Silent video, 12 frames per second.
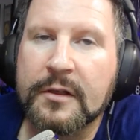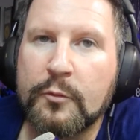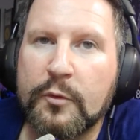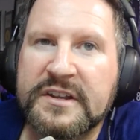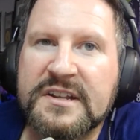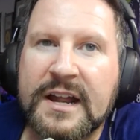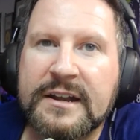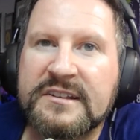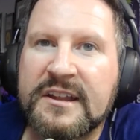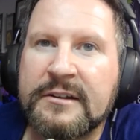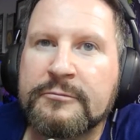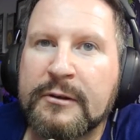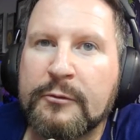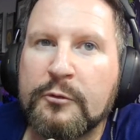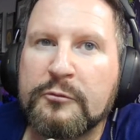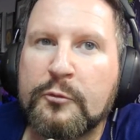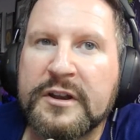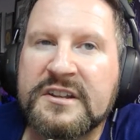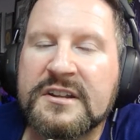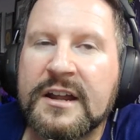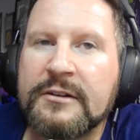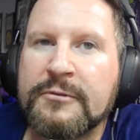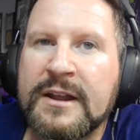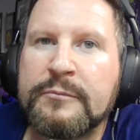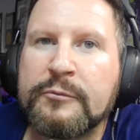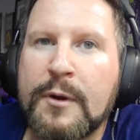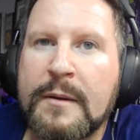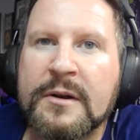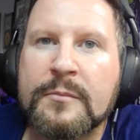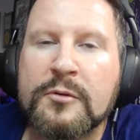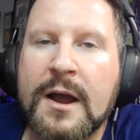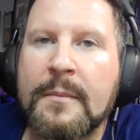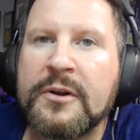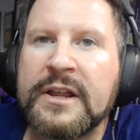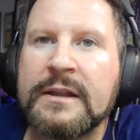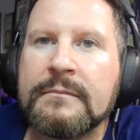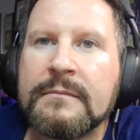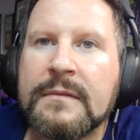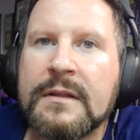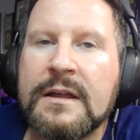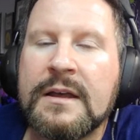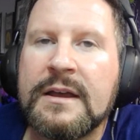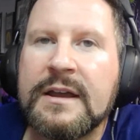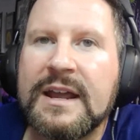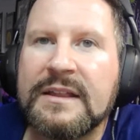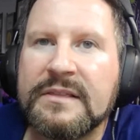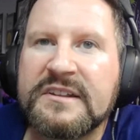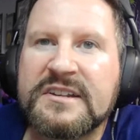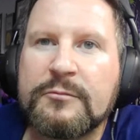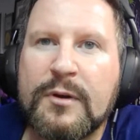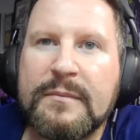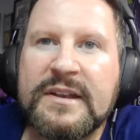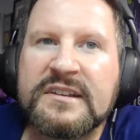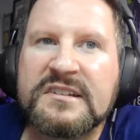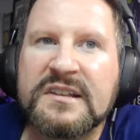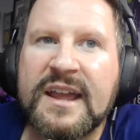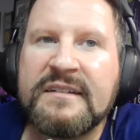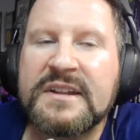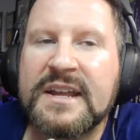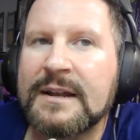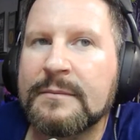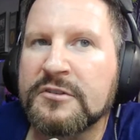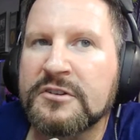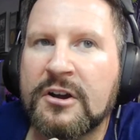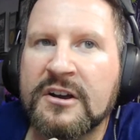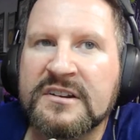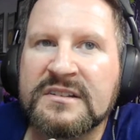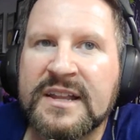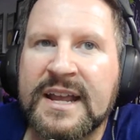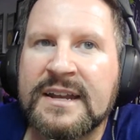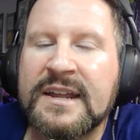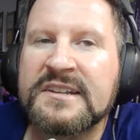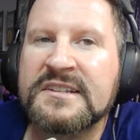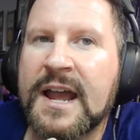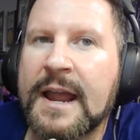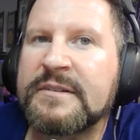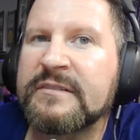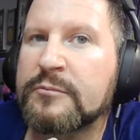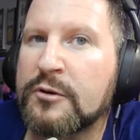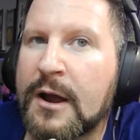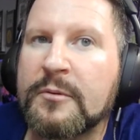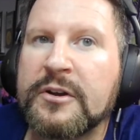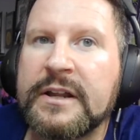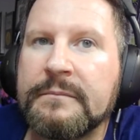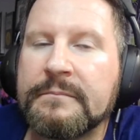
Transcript: One side read women are property and listed women, slaves, animals, cars, land as types of property.